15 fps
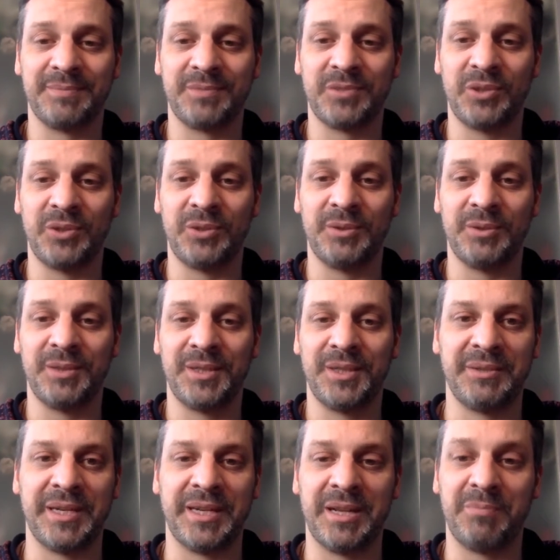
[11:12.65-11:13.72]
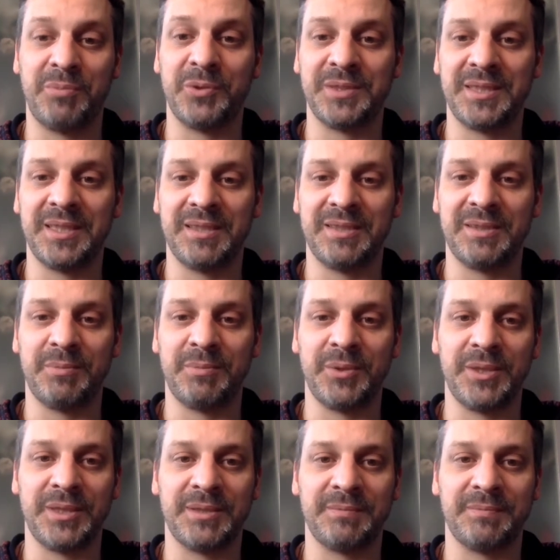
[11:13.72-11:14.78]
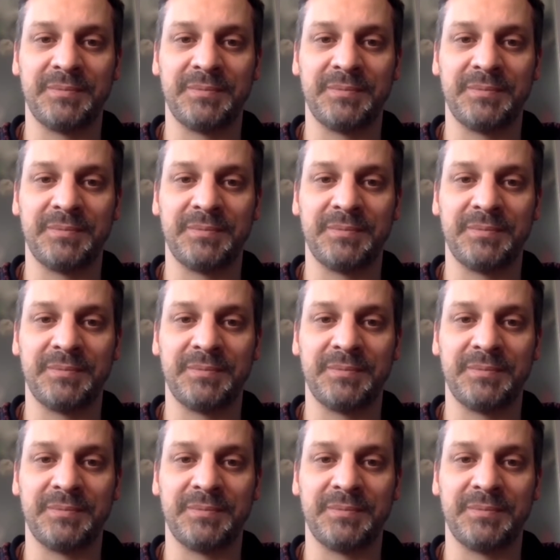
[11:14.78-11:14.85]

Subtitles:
So I'll post it at some point.